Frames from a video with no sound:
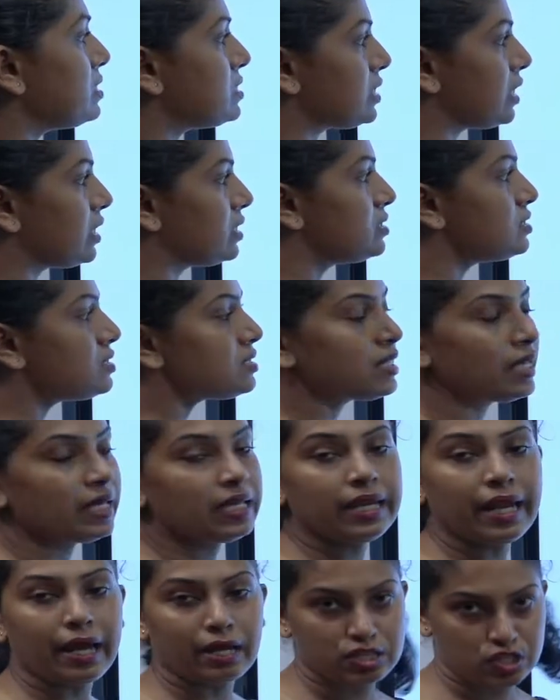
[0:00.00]
tense
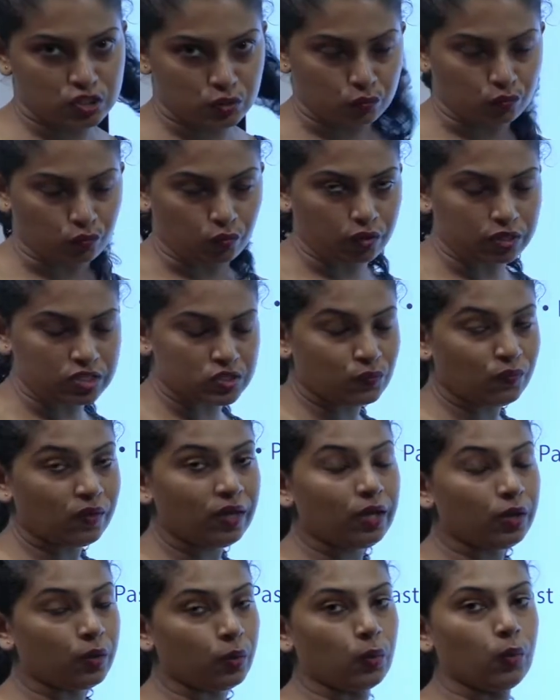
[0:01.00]
in active voice.
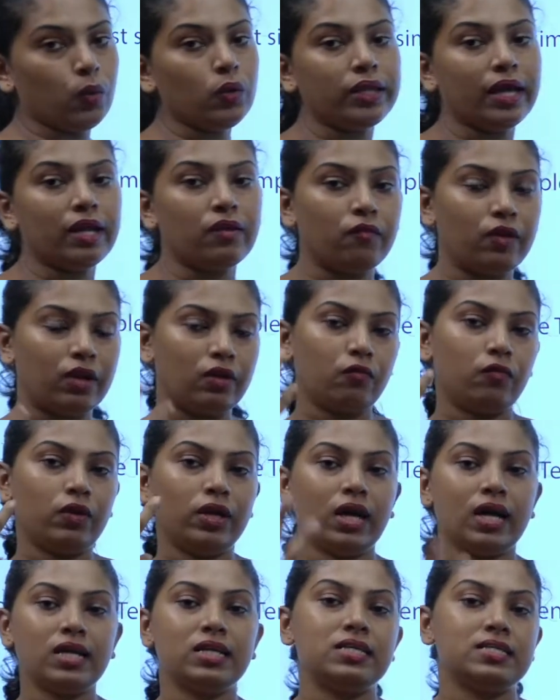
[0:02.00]
We know that when we
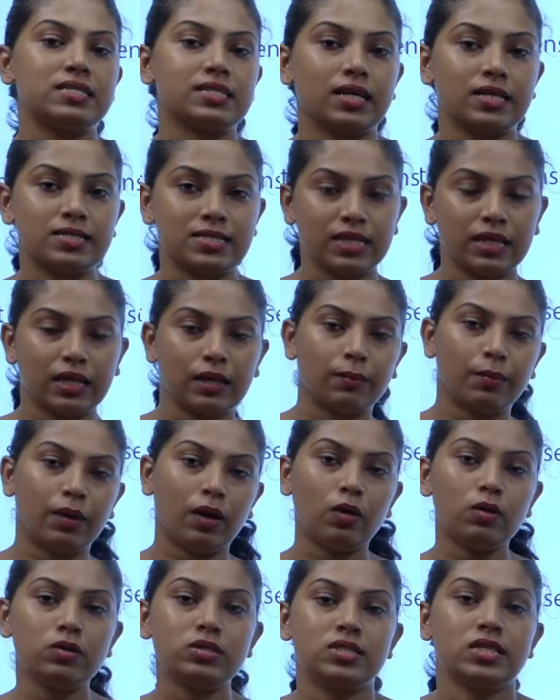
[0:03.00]
are discussing
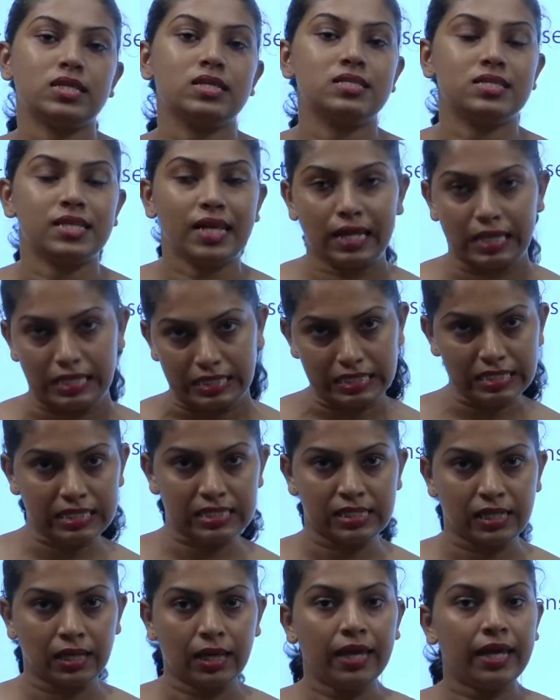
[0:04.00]
about a
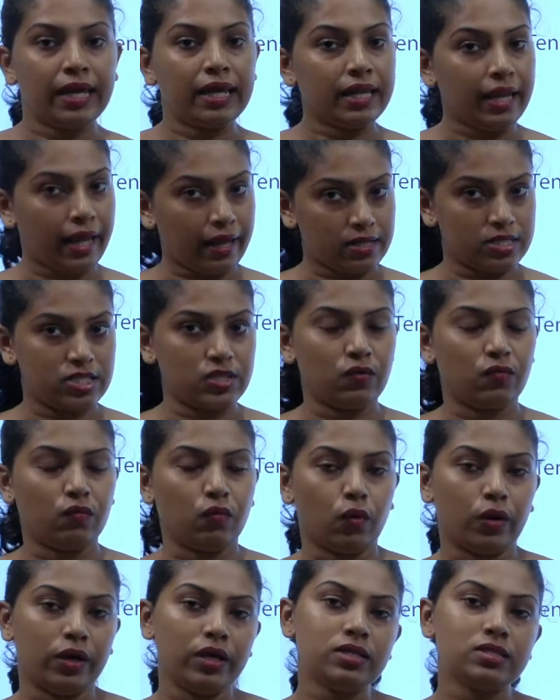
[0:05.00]
tense in active
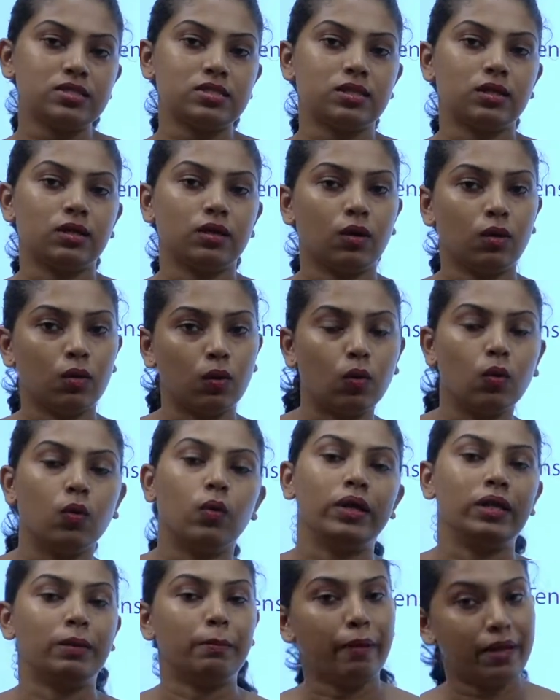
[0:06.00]
voice or
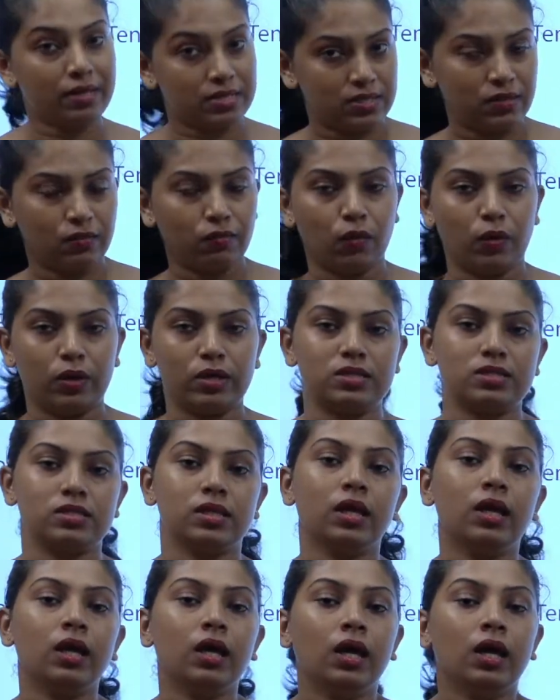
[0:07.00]
in passive voice,
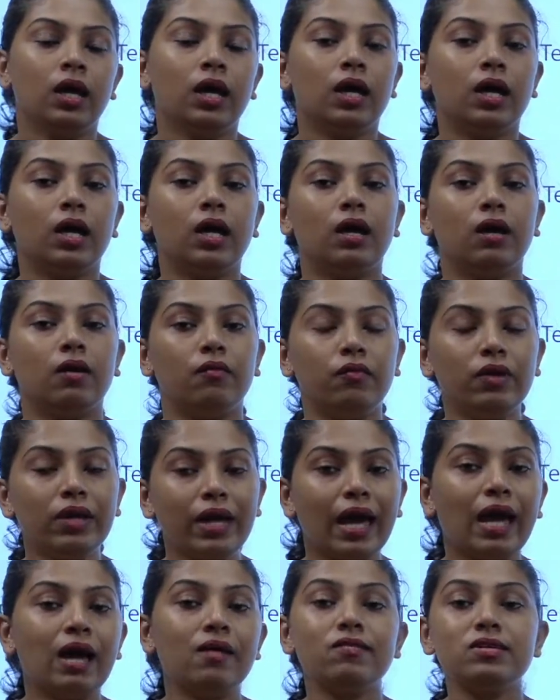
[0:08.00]
we
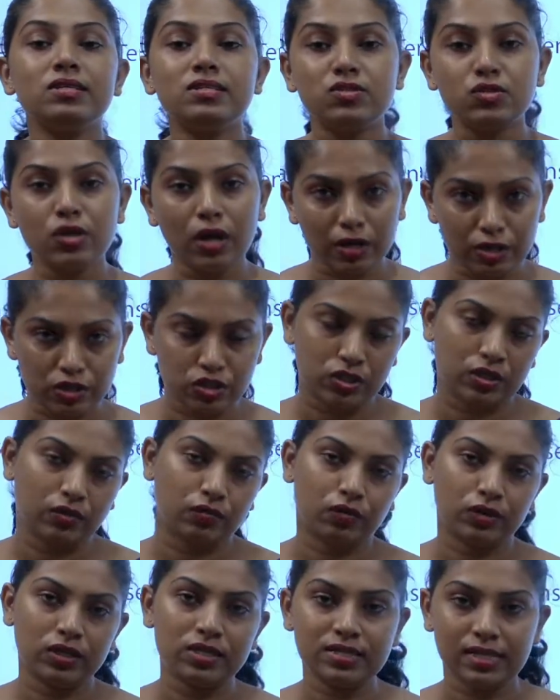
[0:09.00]
have a structure
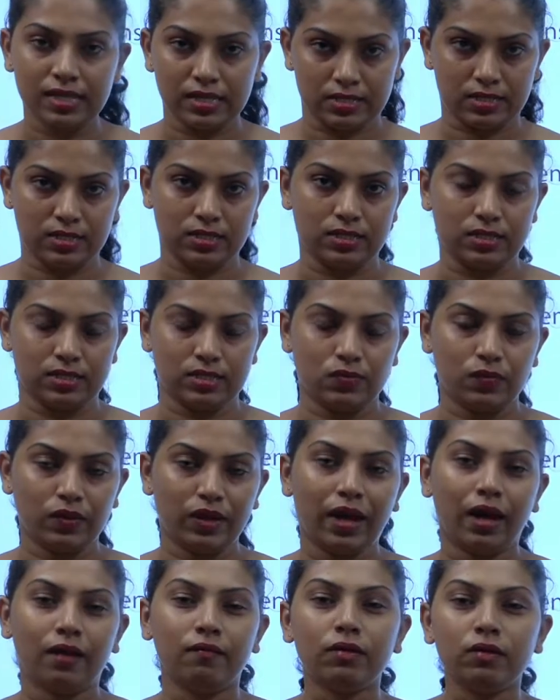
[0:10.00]
for the sentence. We
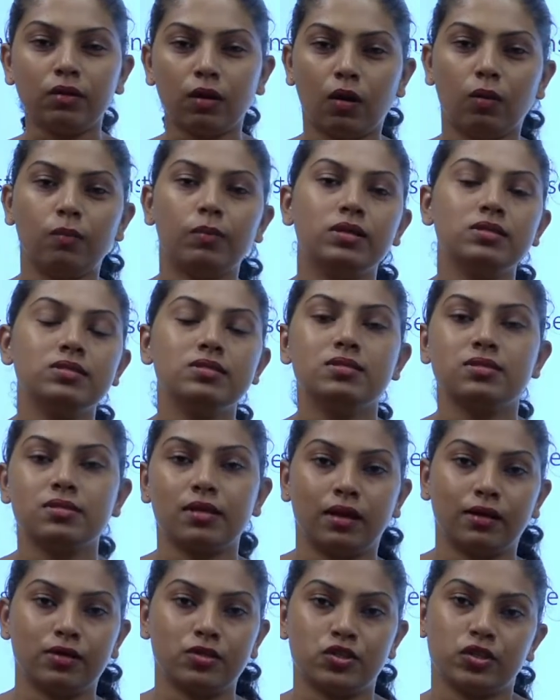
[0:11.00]
have a common
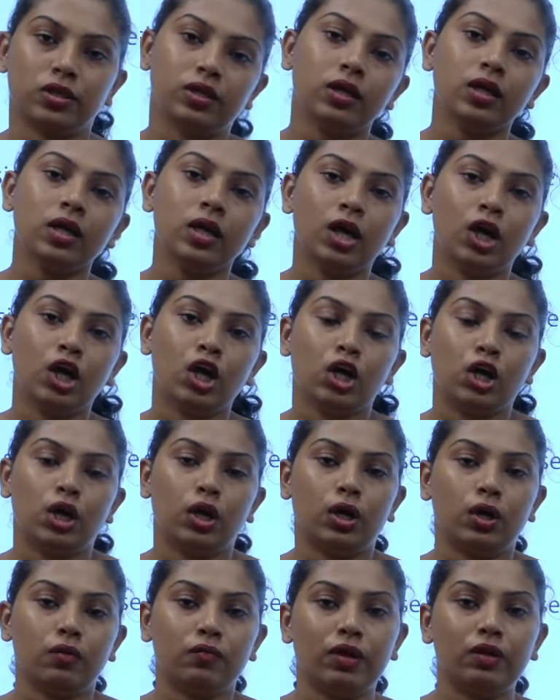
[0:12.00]
structure
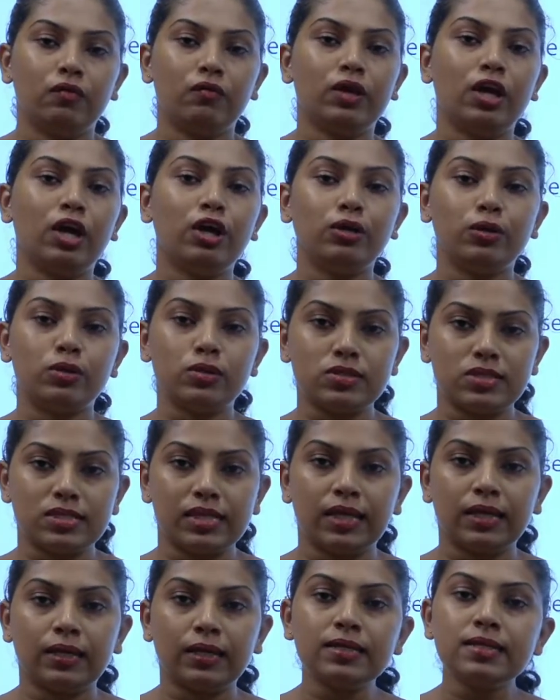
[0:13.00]
when we are
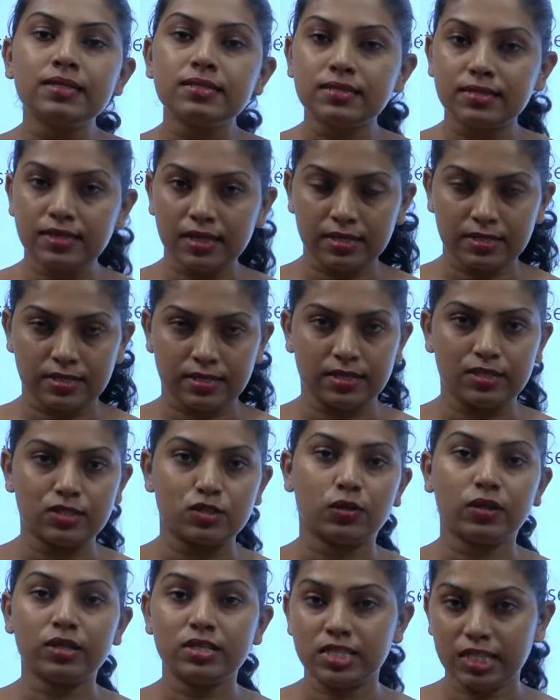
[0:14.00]
using a sentence
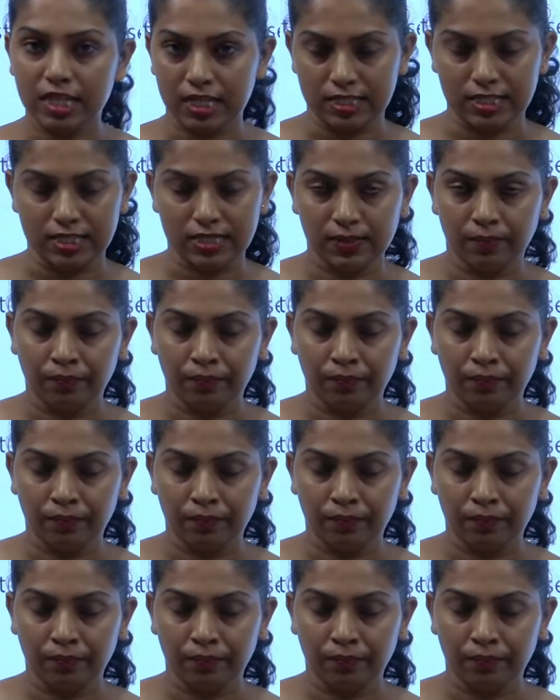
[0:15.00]
or a tense.